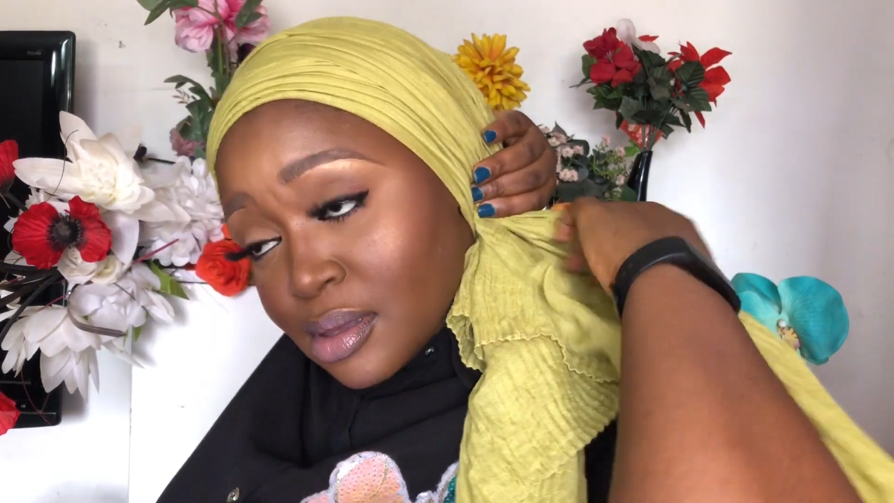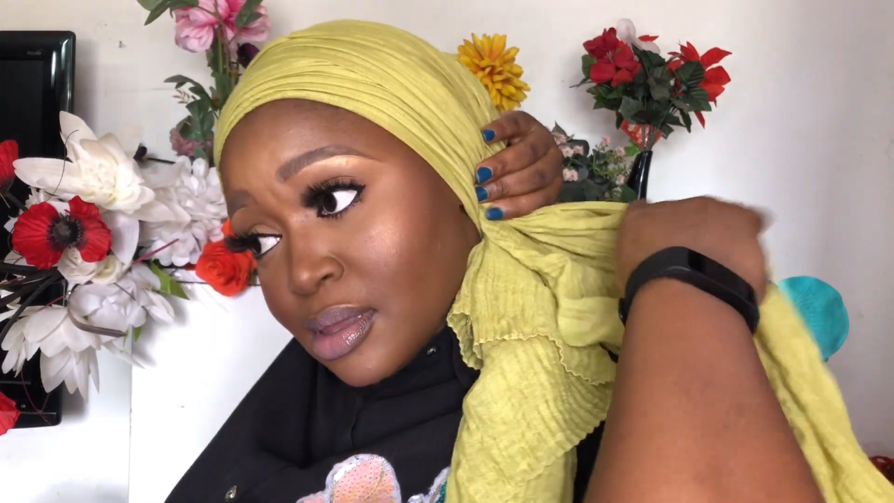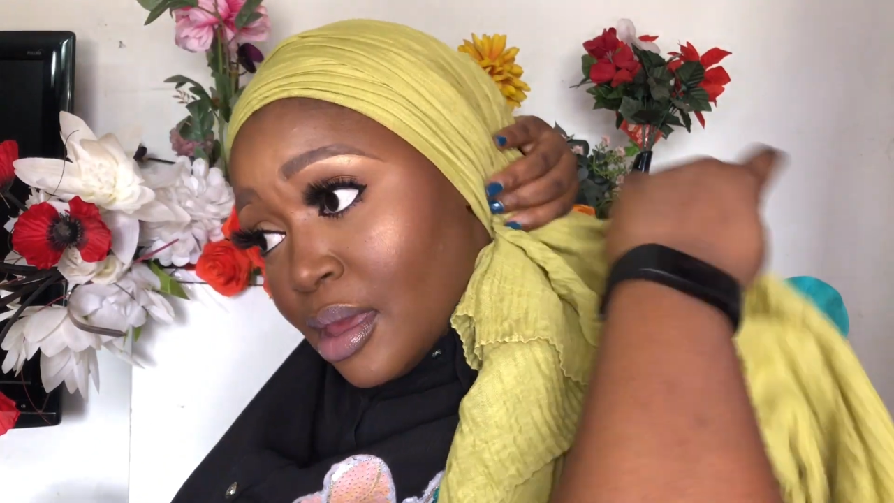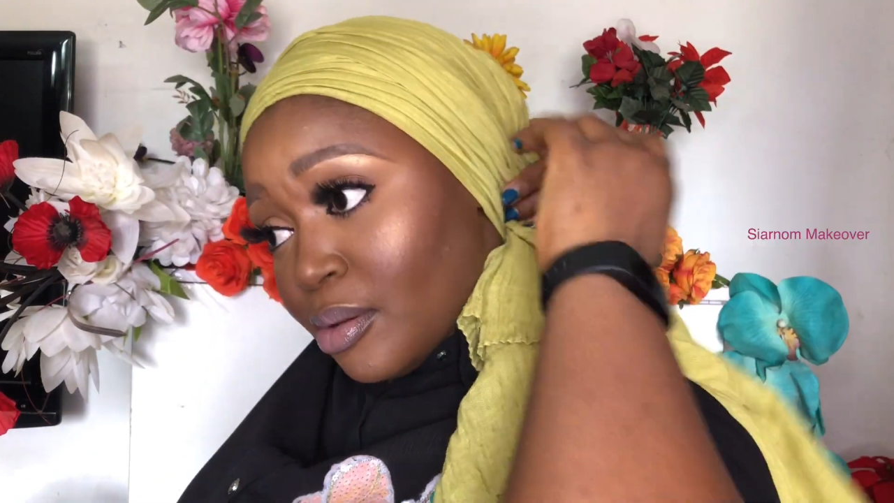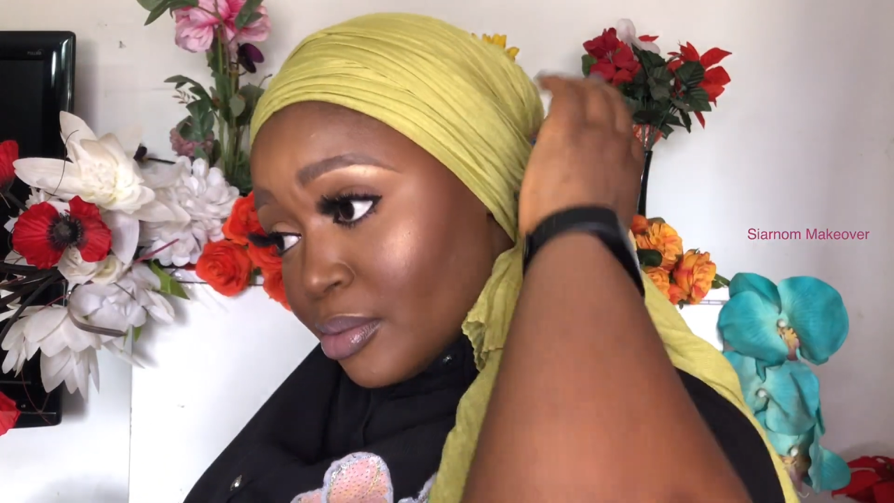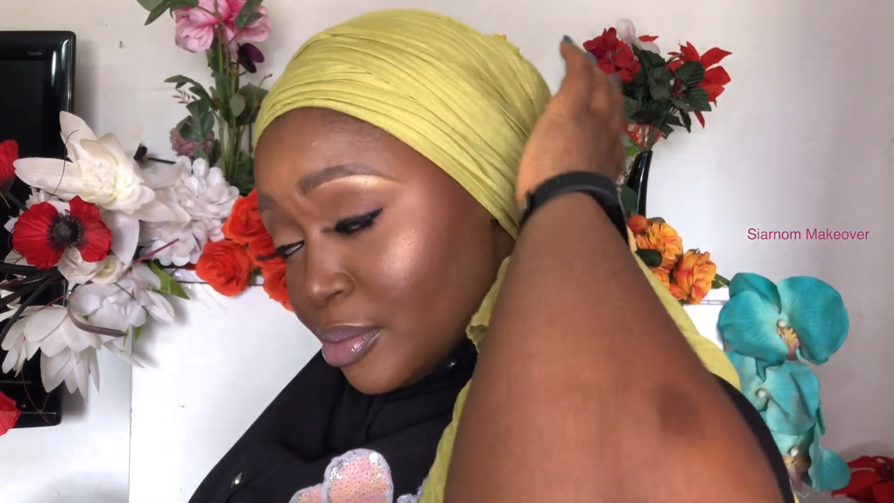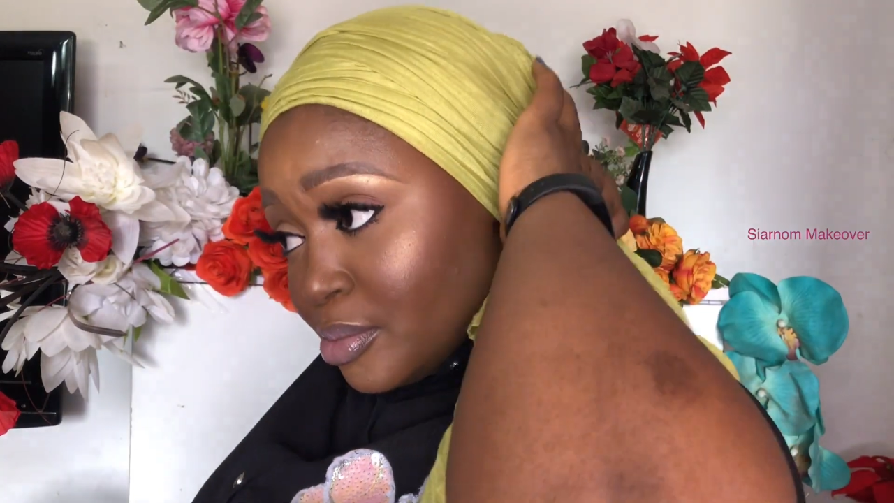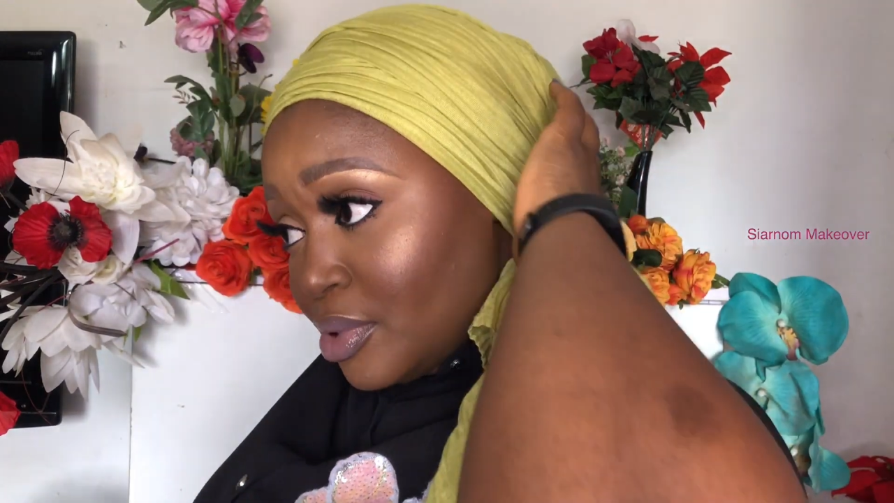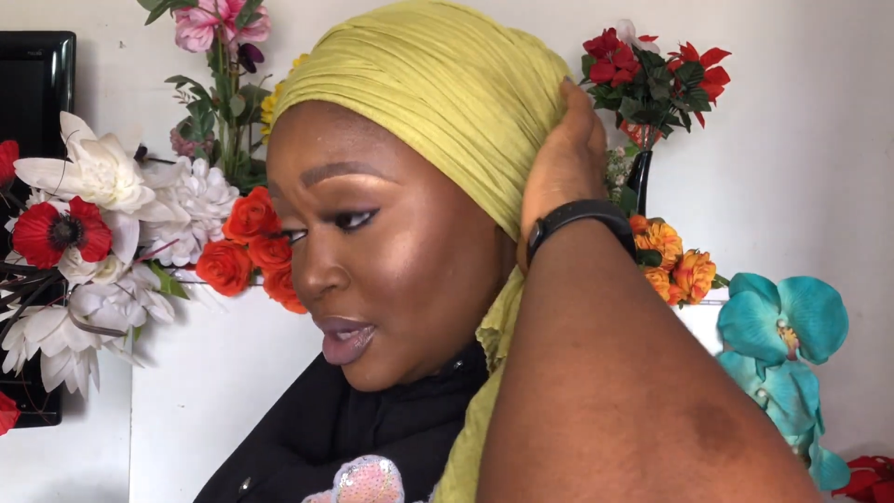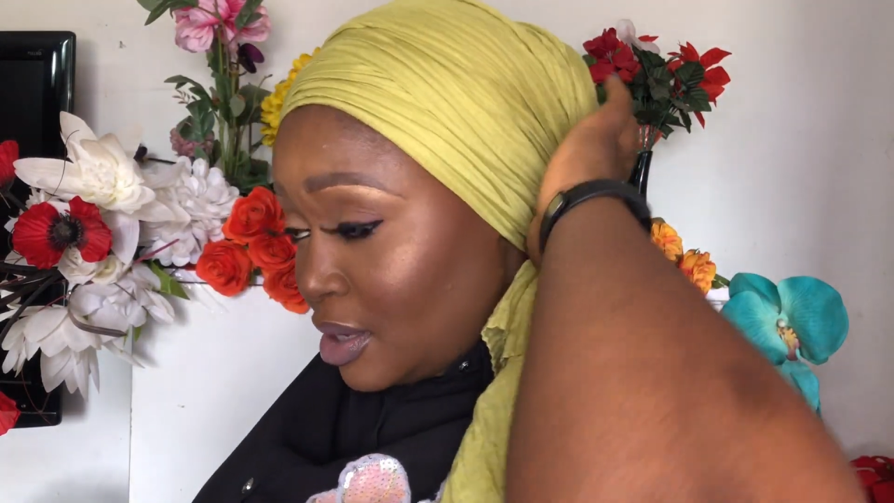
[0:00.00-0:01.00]
now
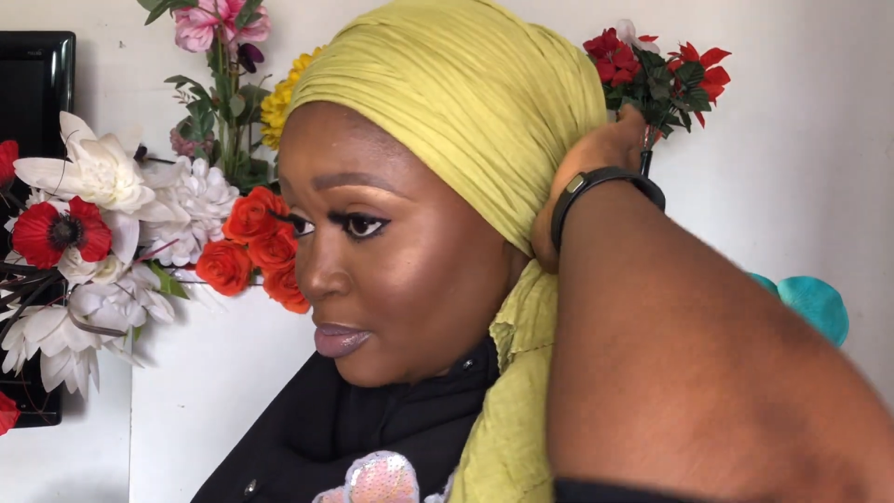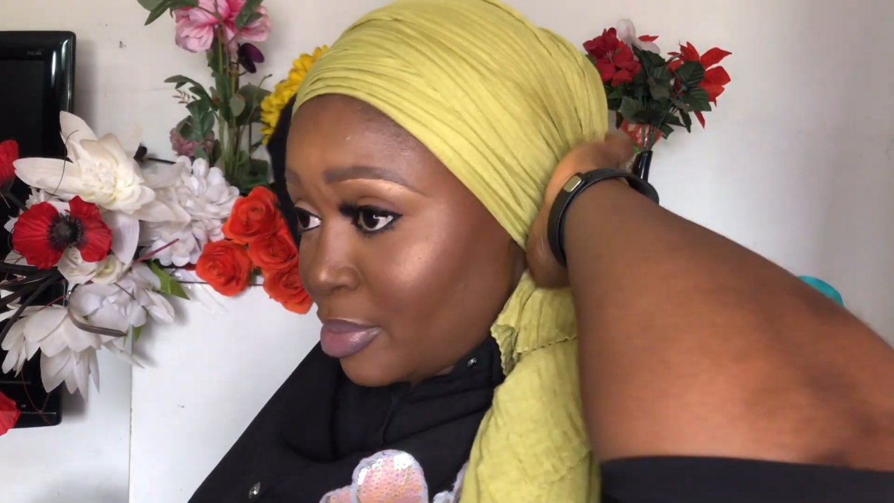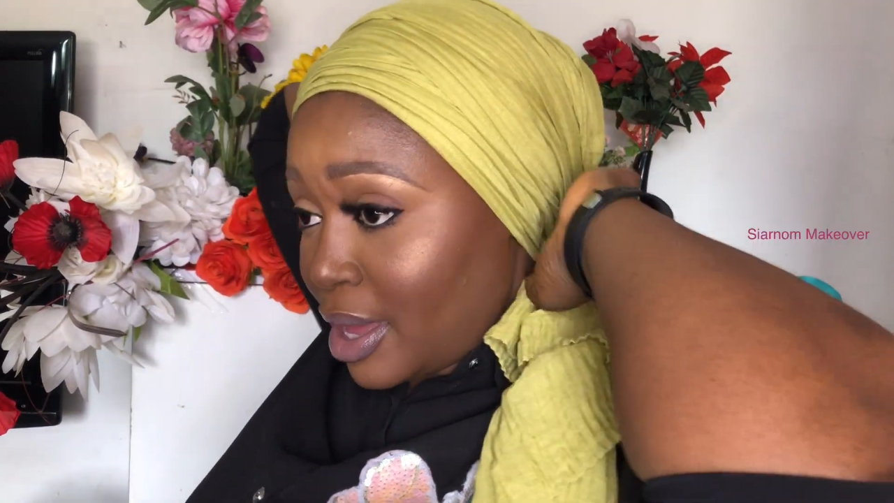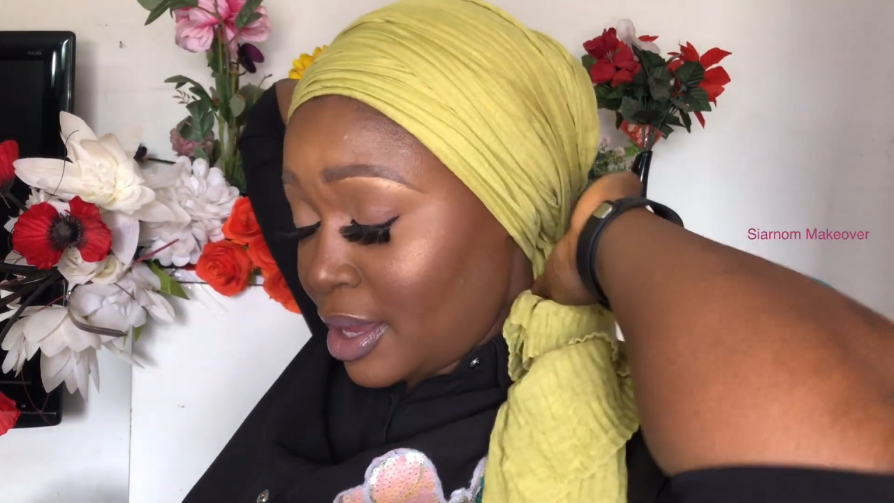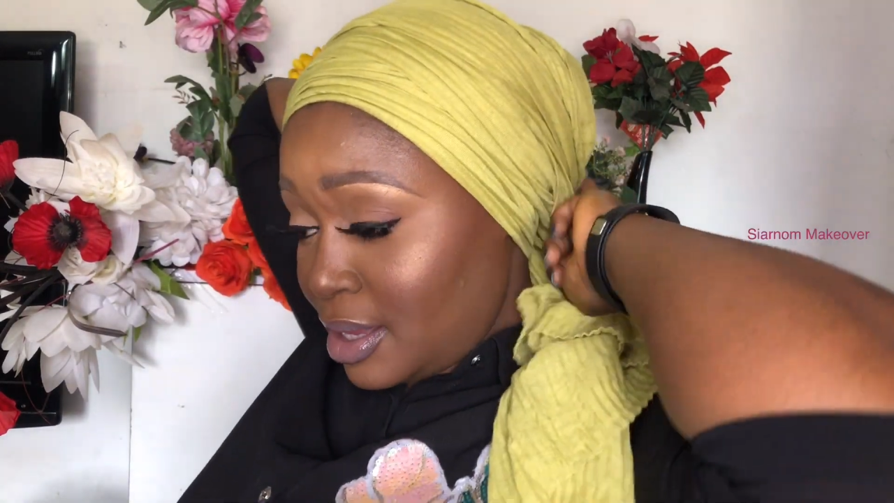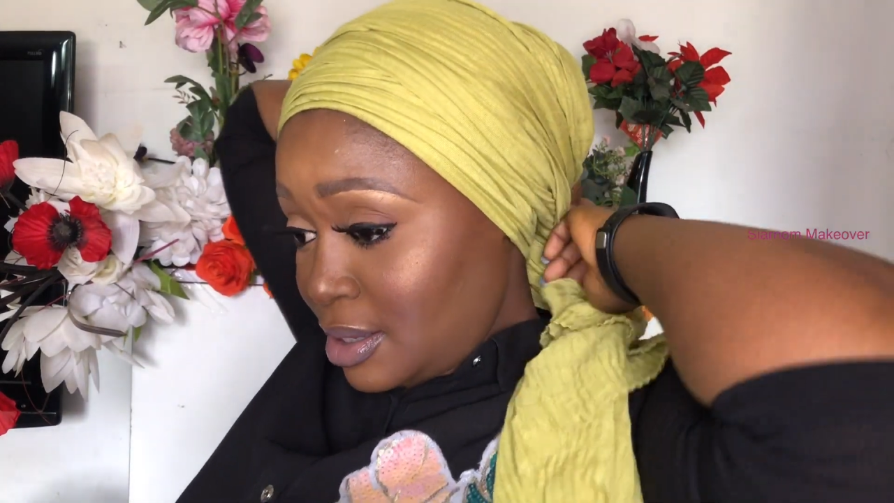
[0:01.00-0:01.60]
bring it back.